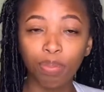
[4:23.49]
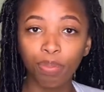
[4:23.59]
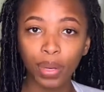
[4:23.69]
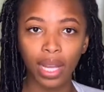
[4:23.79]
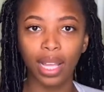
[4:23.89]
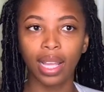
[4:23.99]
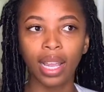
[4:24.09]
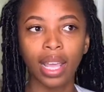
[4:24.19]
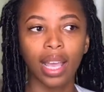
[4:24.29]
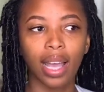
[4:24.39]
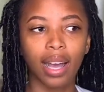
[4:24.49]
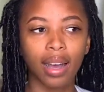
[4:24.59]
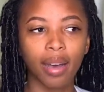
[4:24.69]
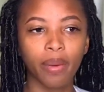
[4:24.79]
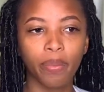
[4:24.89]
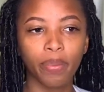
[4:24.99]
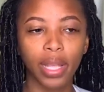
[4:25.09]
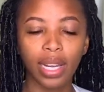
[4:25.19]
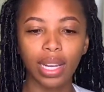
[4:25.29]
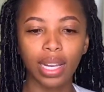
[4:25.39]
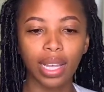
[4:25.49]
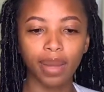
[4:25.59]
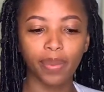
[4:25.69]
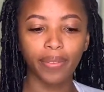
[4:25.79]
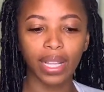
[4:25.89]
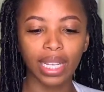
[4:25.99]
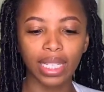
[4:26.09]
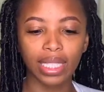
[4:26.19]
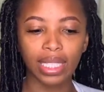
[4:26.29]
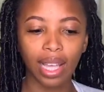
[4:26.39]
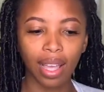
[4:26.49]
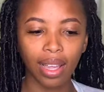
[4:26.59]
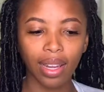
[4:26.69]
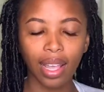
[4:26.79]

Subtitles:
But being an adaptive, like I said,